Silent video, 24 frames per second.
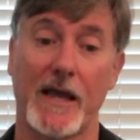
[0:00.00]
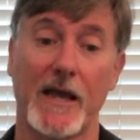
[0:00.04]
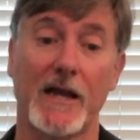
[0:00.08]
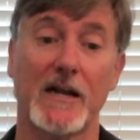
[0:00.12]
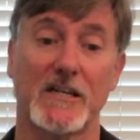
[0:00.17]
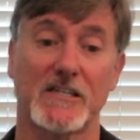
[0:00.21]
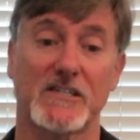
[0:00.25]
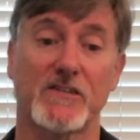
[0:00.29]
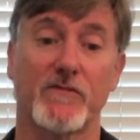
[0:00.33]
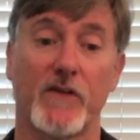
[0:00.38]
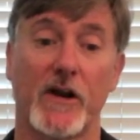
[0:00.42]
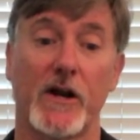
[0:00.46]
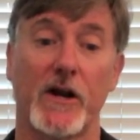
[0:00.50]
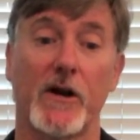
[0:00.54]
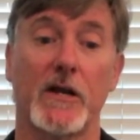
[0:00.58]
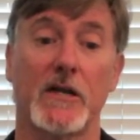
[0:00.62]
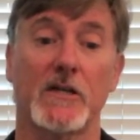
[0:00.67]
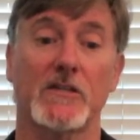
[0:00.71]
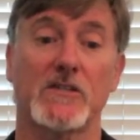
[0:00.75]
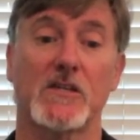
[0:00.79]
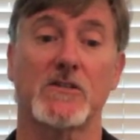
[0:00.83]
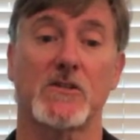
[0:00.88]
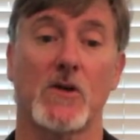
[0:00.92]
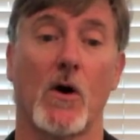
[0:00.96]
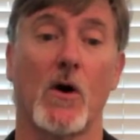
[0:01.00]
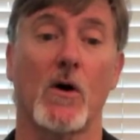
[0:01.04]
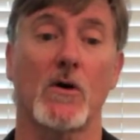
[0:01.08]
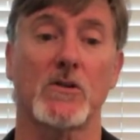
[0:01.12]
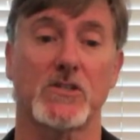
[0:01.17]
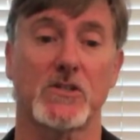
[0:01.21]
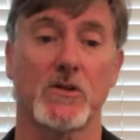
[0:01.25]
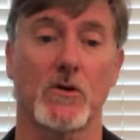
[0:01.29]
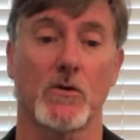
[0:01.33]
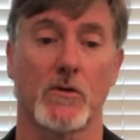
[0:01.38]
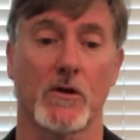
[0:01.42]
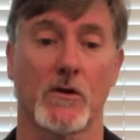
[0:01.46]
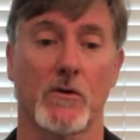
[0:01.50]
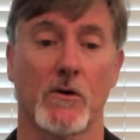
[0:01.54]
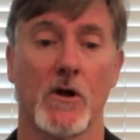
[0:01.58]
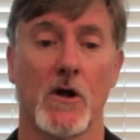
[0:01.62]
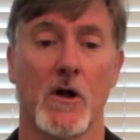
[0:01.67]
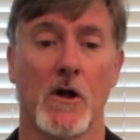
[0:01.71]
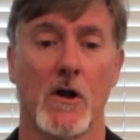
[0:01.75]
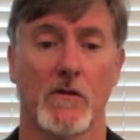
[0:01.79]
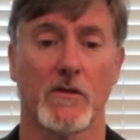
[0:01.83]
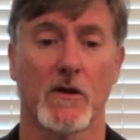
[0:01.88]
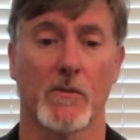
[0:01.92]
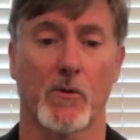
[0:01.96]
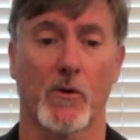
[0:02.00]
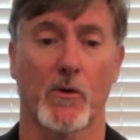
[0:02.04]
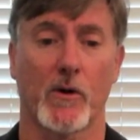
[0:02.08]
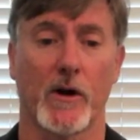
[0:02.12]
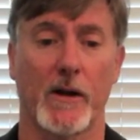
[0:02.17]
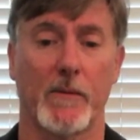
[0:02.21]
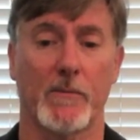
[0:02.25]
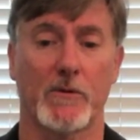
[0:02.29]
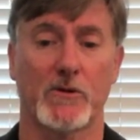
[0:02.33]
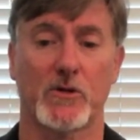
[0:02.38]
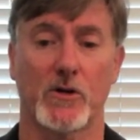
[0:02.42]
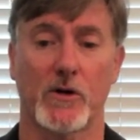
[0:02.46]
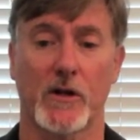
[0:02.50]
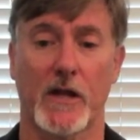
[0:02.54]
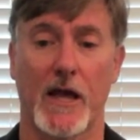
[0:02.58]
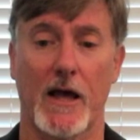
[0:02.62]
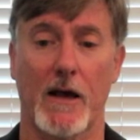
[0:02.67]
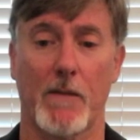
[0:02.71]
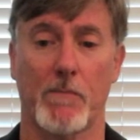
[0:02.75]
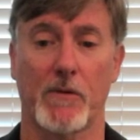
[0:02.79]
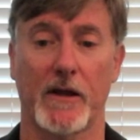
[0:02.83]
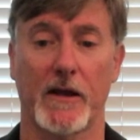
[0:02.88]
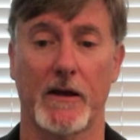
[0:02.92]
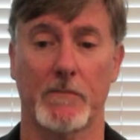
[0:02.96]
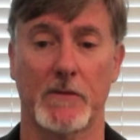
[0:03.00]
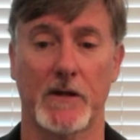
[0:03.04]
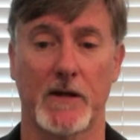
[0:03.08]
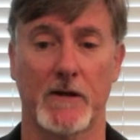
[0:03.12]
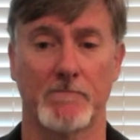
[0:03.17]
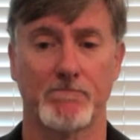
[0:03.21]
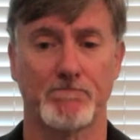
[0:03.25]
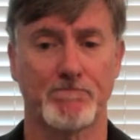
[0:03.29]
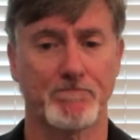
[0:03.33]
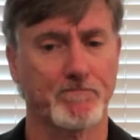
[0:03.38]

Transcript: and its variance is also the, the parameter cap lambda.